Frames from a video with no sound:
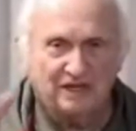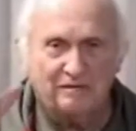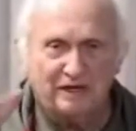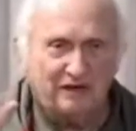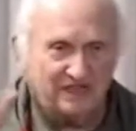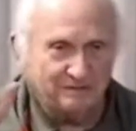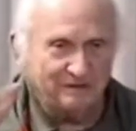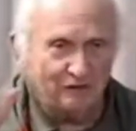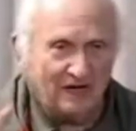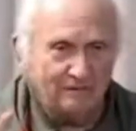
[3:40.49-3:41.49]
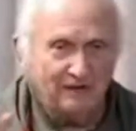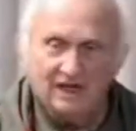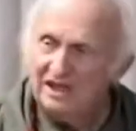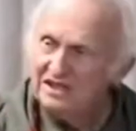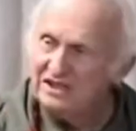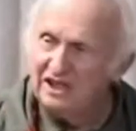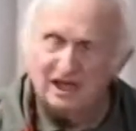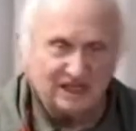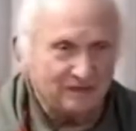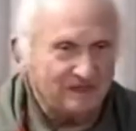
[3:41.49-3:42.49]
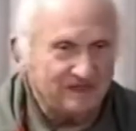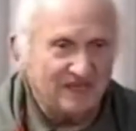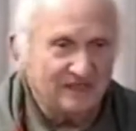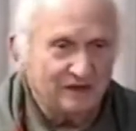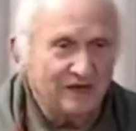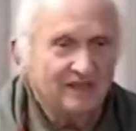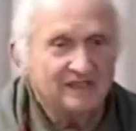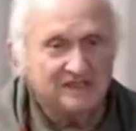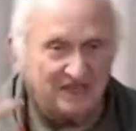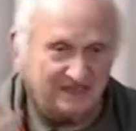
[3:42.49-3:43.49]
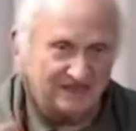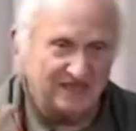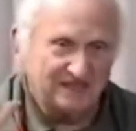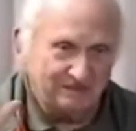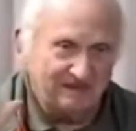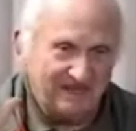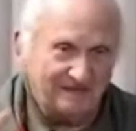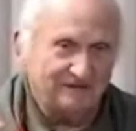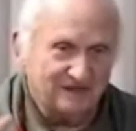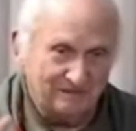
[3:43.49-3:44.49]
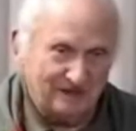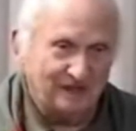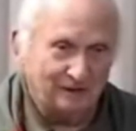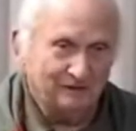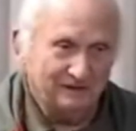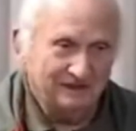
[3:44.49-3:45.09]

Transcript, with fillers: Tomato has to be ripe, skin has to be tender, the taste has to be that of a tomato.